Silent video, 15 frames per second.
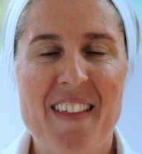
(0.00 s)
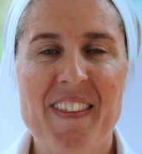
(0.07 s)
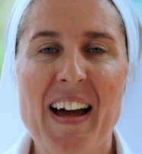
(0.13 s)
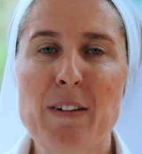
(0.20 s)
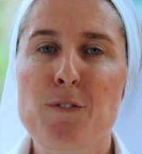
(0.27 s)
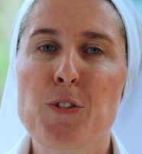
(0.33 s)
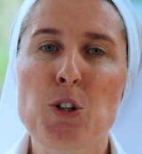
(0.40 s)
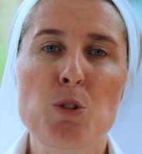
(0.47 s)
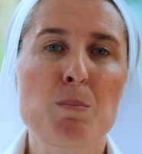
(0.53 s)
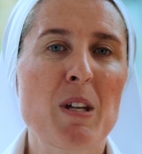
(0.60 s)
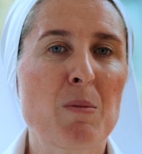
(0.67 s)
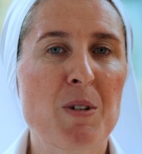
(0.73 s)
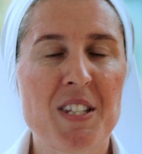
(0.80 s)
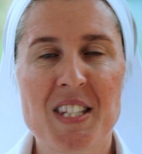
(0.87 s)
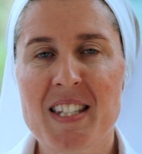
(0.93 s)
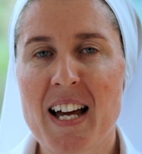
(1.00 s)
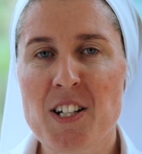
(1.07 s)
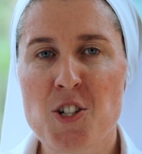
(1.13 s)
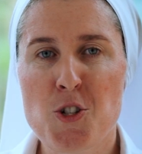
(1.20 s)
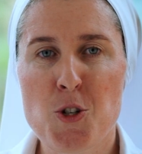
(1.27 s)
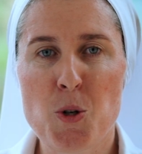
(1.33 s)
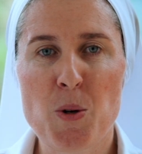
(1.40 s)
that filled me with
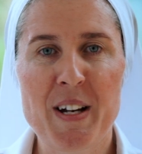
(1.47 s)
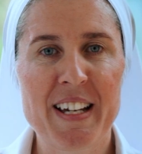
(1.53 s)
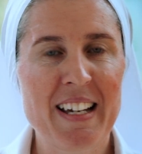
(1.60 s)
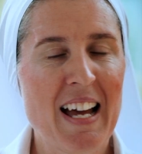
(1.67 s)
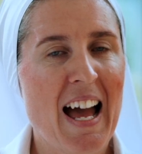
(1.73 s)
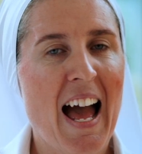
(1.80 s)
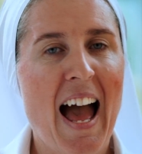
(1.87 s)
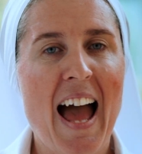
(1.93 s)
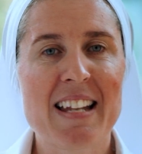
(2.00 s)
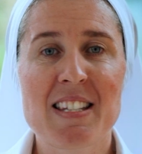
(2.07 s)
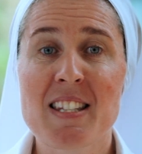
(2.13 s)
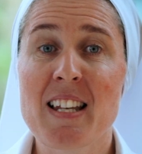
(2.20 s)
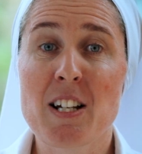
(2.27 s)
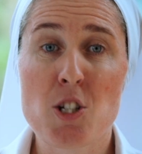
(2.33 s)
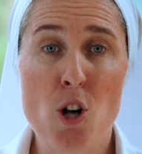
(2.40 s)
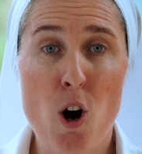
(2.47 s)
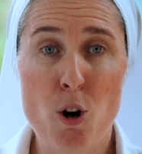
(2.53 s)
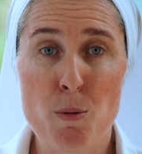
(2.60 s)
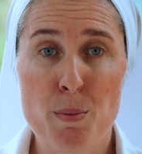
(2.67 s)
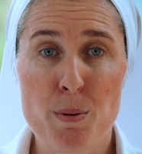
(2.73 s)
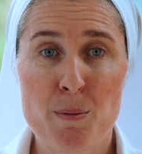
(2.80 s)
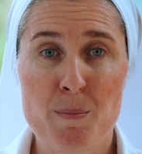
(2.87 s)
such joy and such
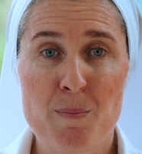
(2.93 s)
hope.